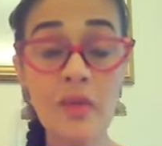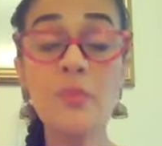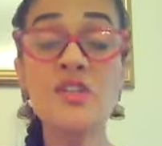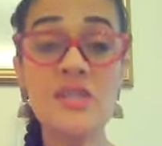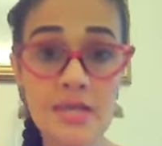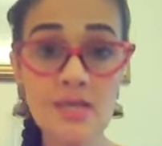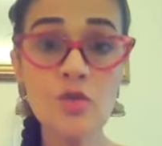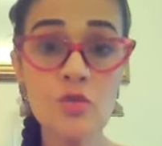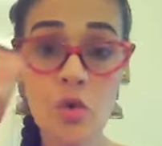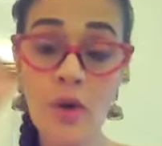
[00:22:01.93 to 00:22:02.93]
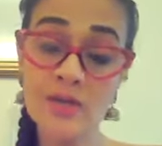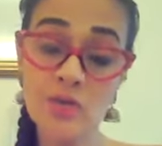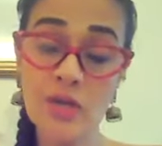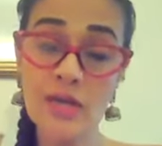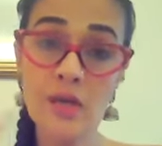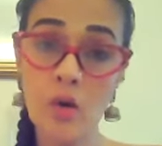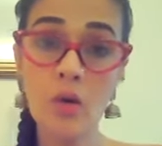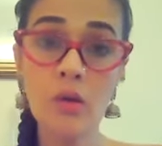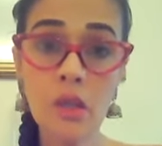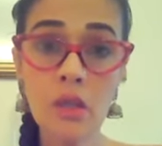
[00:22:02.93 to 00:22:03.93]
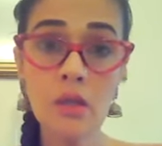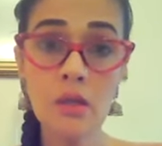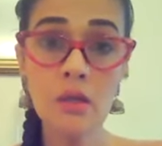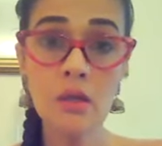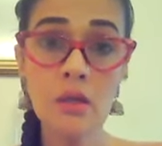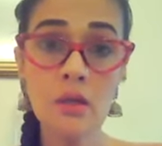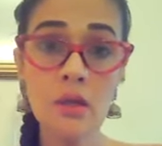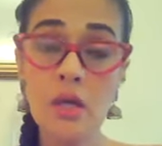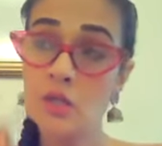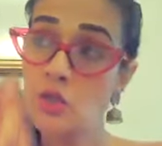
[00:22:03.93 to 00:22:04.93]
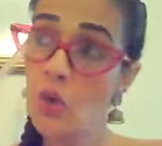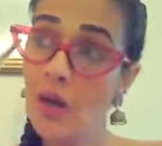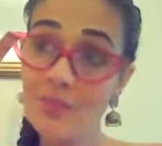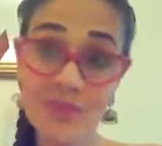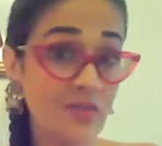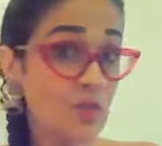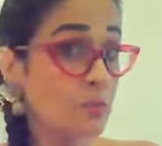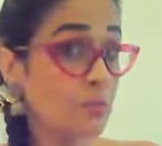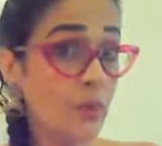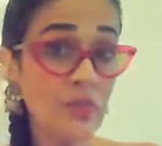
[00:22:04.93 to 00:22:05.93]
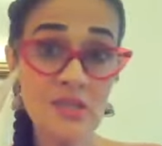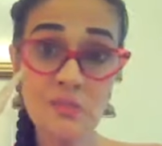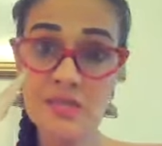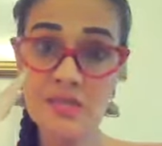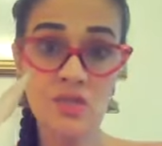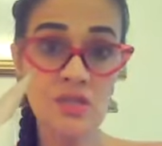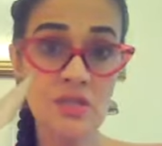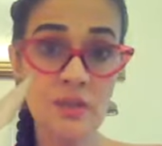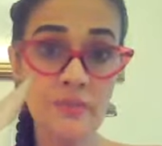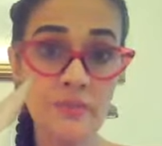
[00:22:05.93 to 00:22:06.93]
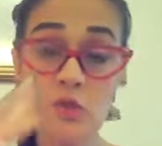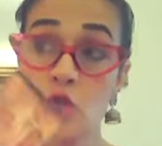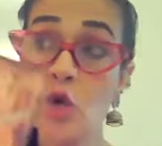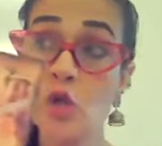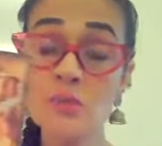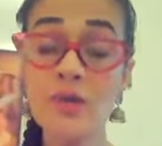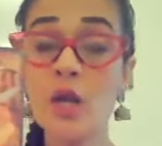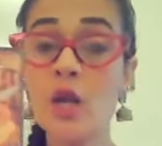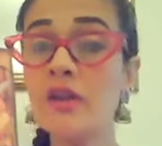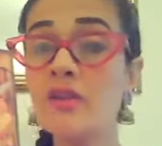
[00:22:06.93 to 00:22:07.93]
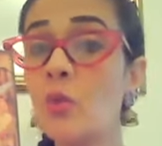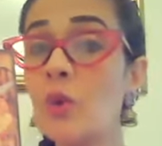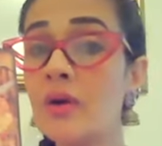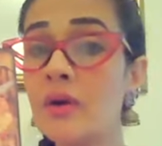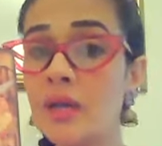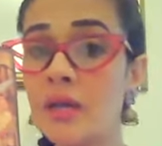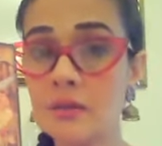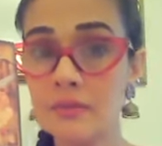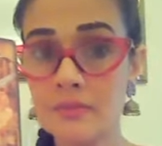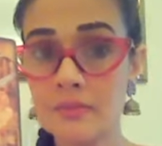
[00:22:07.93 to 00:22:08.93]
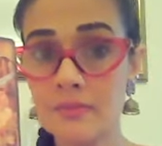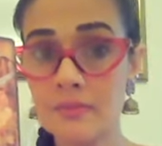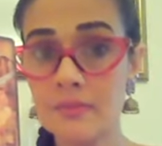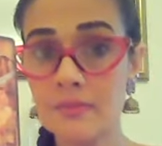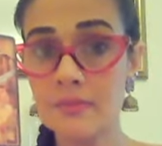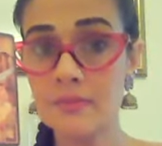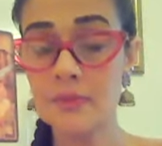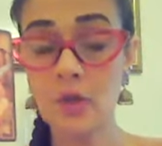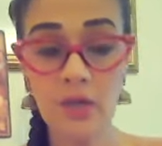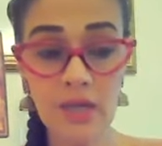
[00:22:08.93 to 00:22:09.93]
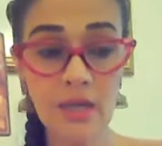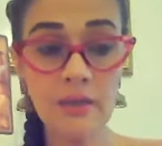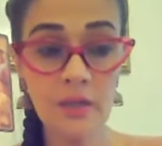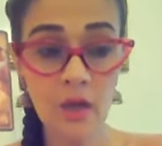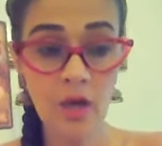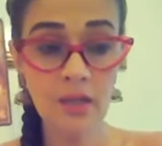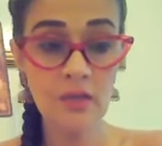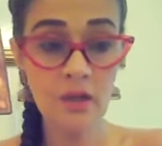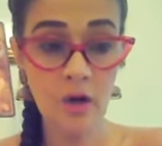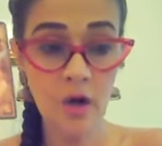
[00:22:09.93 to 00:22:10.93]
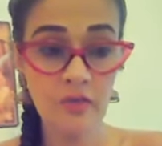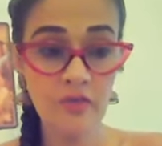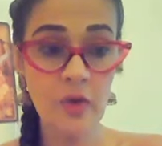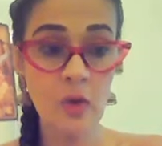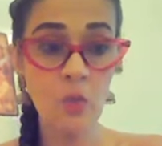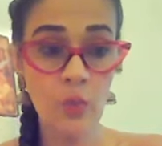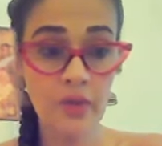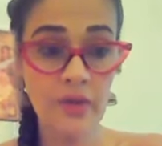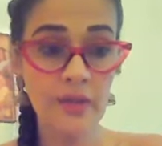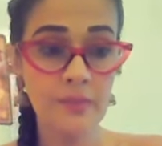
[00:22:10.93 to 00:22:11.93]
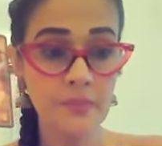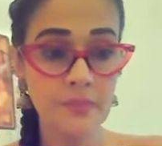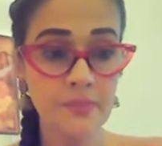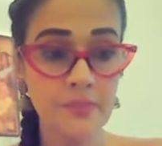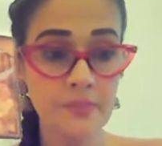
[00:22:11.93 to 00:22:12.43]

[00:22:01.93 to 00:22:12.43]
They're pretending to row and drill a hole. So I'm giving you both these messages here. This could also be a lot of worry. Okay, a lot of worry.